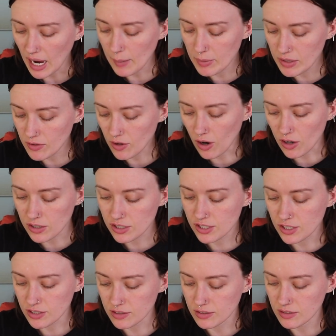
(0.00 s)
I mean, there are
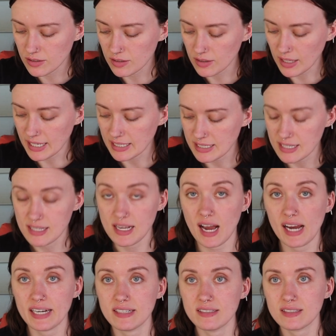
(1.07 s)
certain like
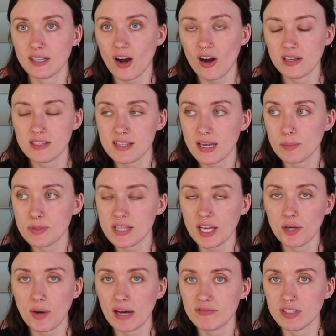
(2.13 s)
design concepts that
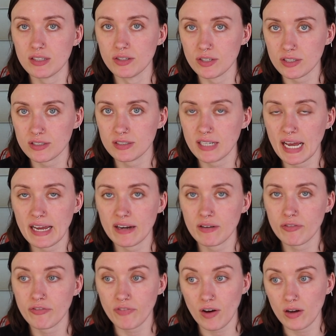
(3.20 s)
you have to learn
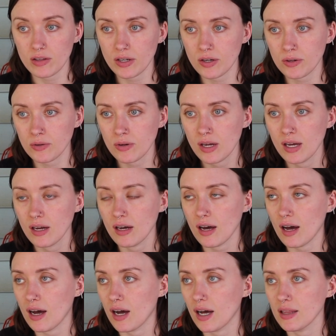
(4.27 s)
and follow,
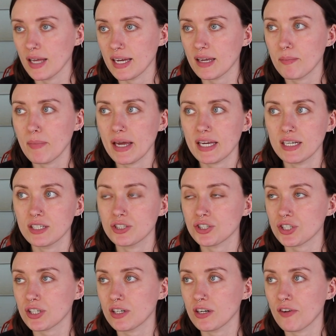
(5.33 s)
like making
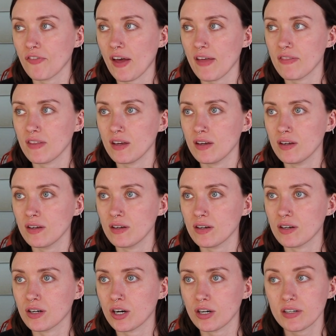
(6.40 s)
sure that the
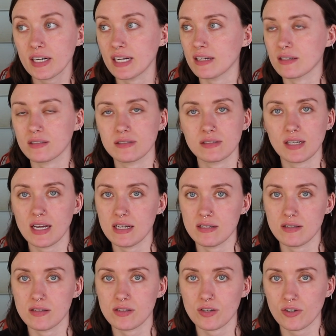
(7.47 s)
kerning
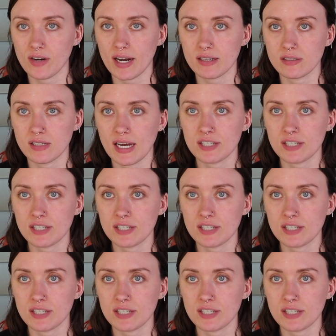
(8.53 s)
is correct.